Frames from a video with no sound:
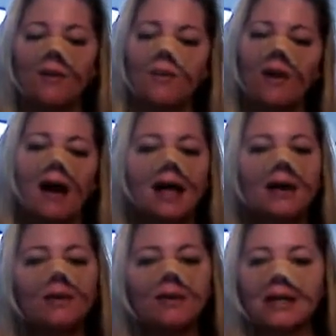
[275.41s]
well, I
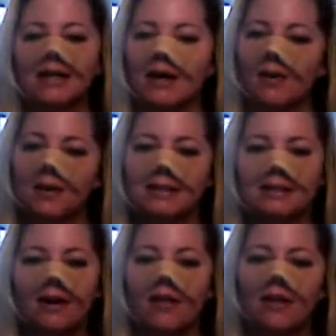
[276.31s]
don't want to go
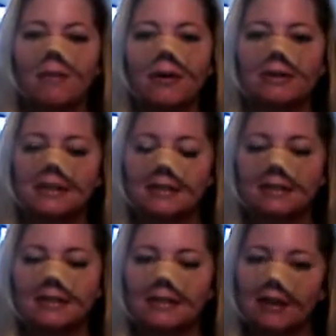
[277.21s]
into all the
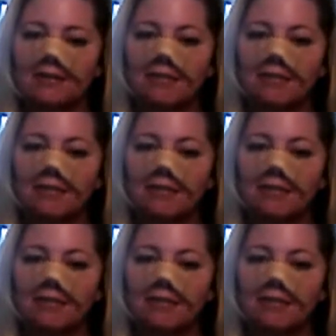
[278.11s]
personal stuff,